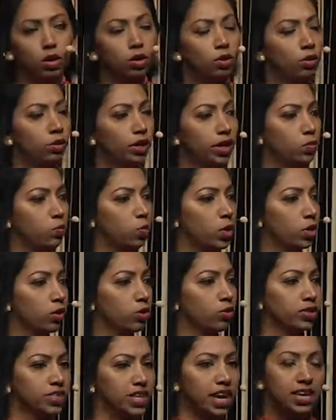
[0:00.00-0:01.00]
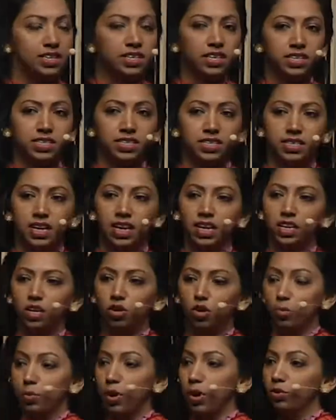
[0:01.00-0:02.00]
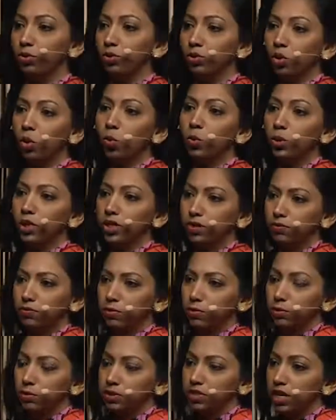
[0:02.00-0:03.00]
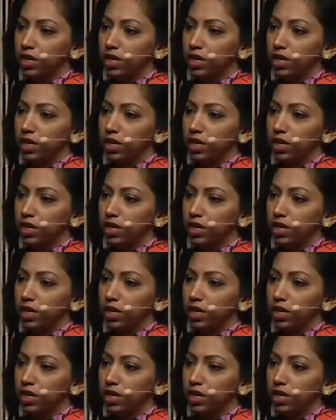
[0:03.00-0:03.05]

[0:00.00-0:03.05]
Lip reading: Look at what your data is telling you about your workforce